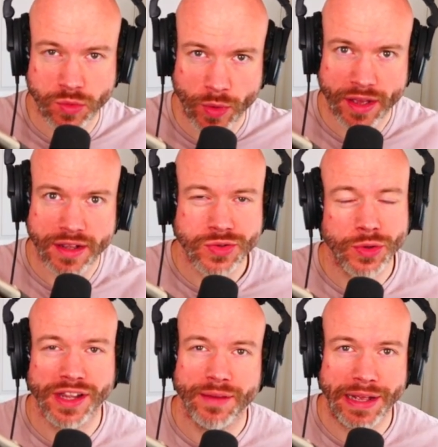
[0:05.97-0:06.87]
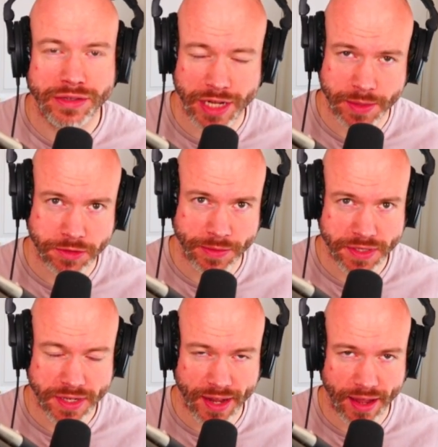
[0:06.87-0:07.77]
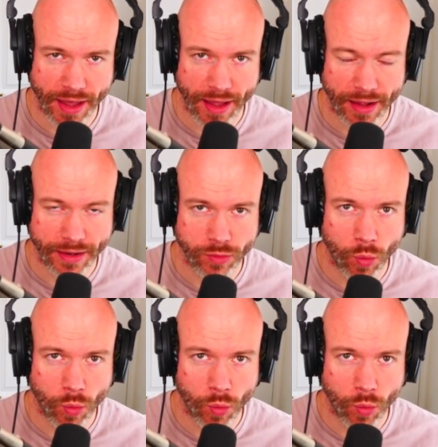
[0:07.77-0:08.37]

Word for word: We are talking about TypeScript today and